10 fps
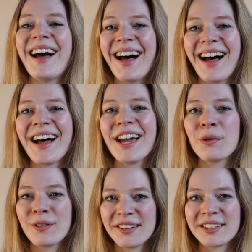high
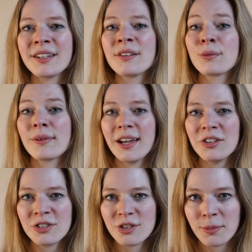resonance
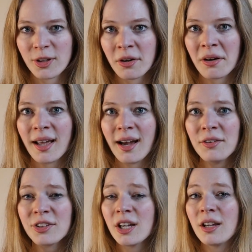relationships in our lives.